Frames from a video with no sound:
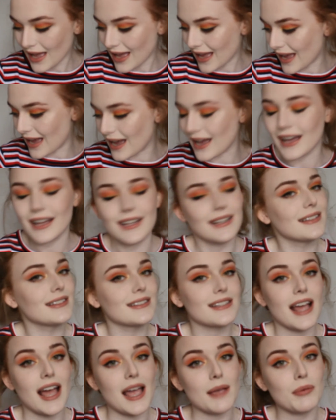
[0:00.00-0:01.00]

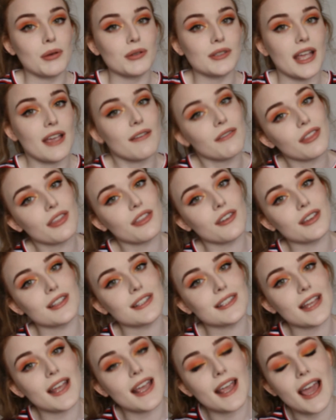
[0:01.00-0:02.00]
And I post every
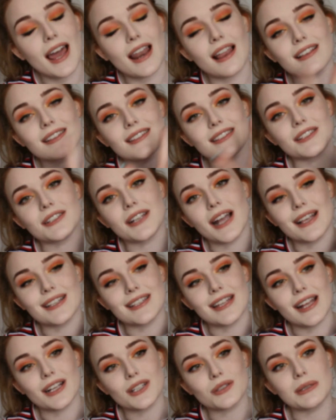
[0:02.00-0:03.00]
Thursday, and I'll see you guys
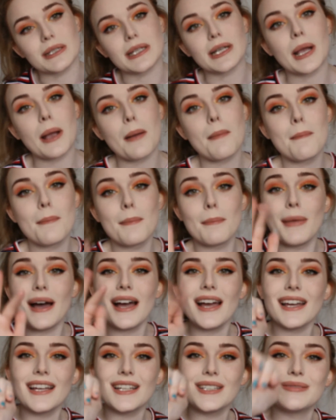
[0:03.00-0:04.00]
next week.
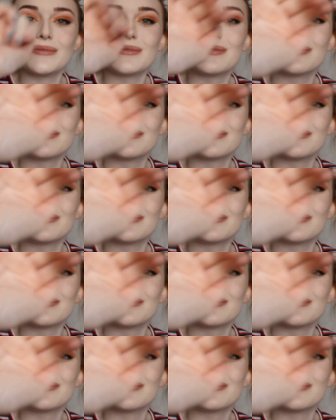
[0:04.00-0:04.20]
Bye!